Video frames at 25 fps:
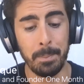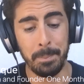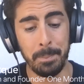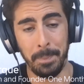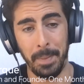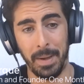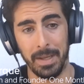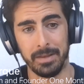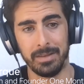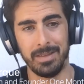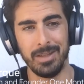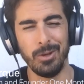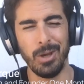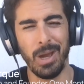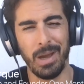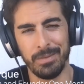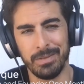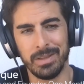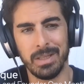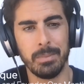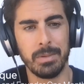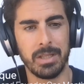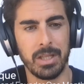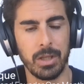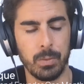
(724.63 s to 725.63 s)
But you have
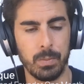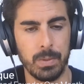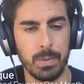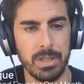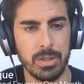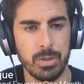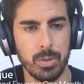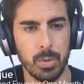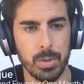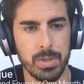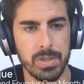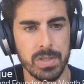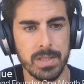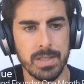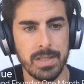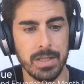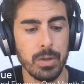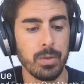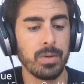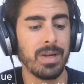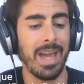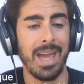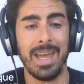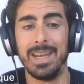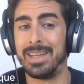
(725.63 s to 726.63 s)
limited resources.
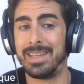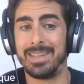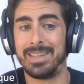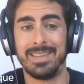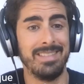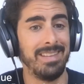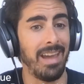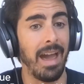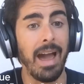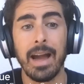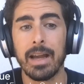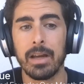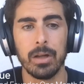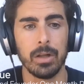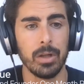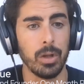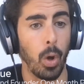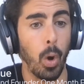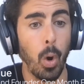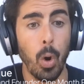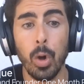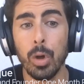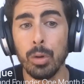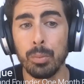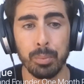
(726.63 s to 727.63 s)
You can tackle
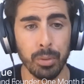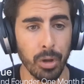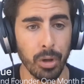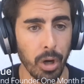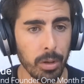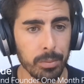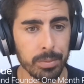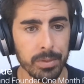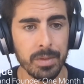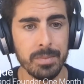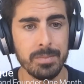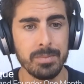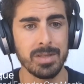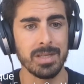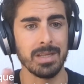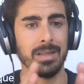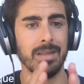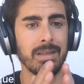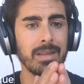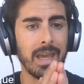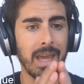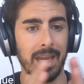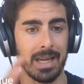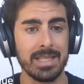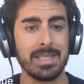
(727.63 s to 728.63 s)
all problems
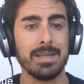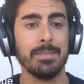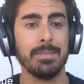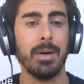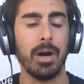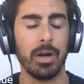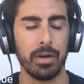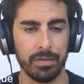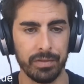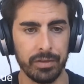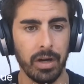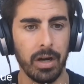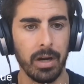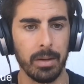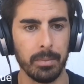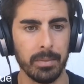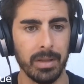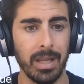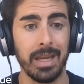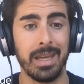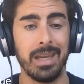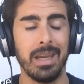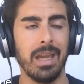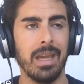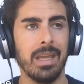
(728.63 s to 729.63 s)
in X amount of time.
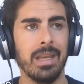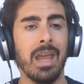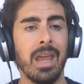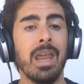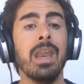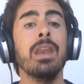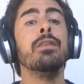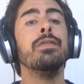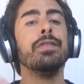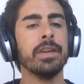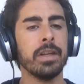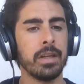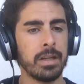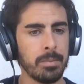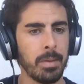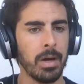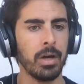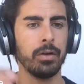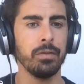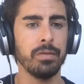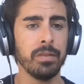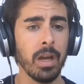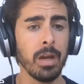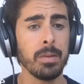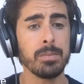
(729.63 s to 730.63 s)
Like in infinite
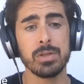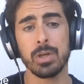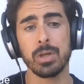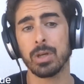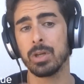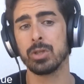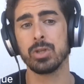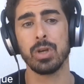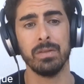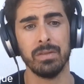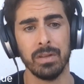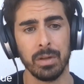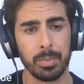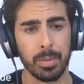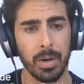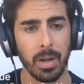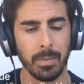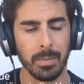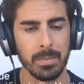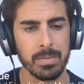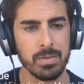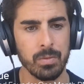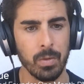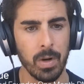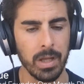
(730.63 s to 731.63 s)
amount of times, you can solve all
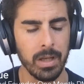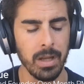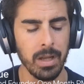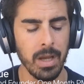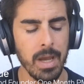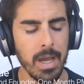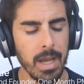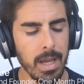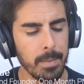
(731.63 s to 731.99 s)
problems, right?